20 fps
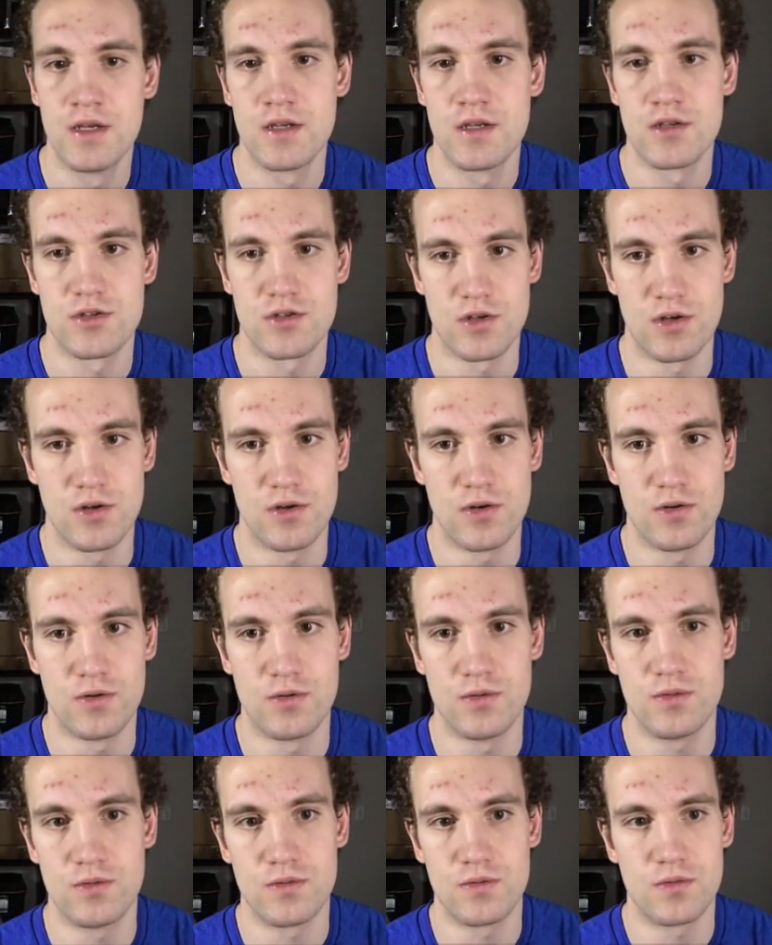
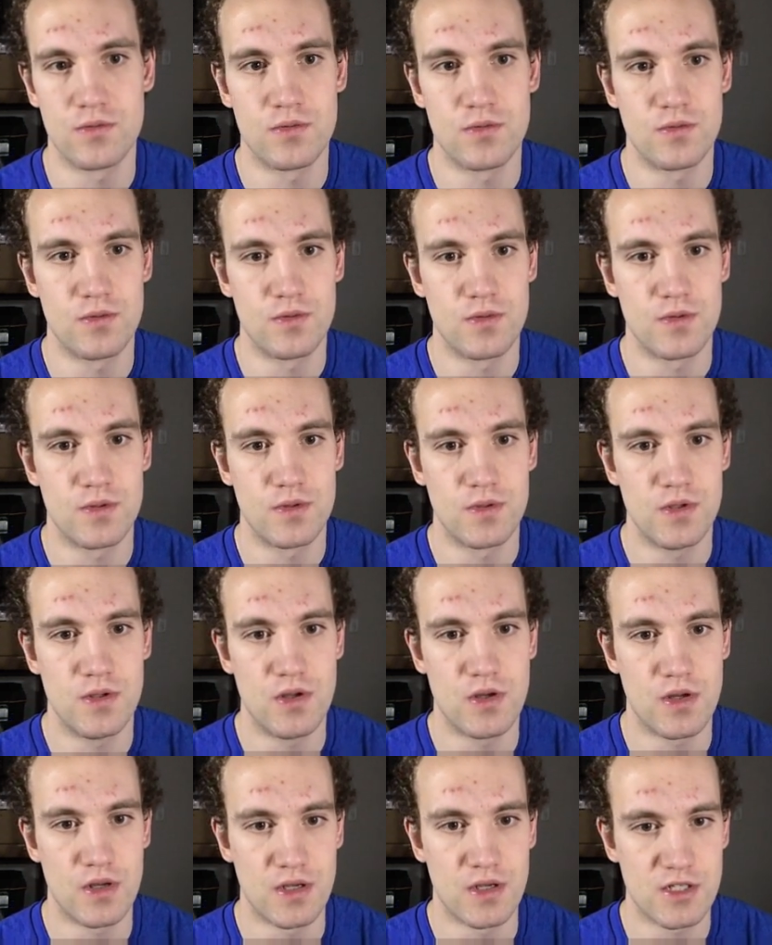So
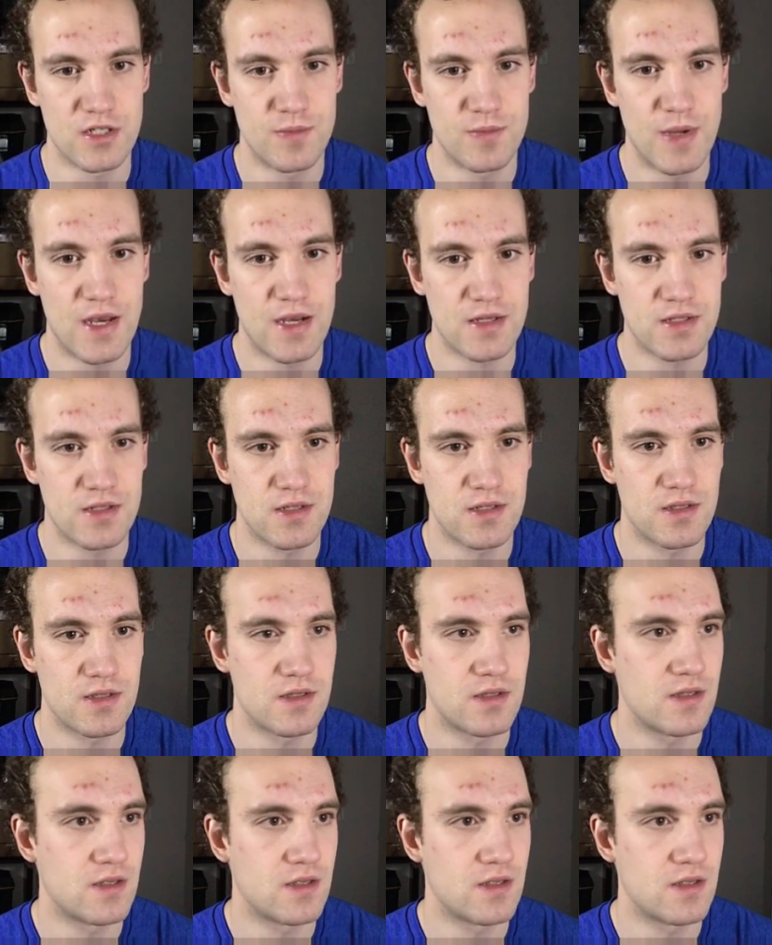you can expect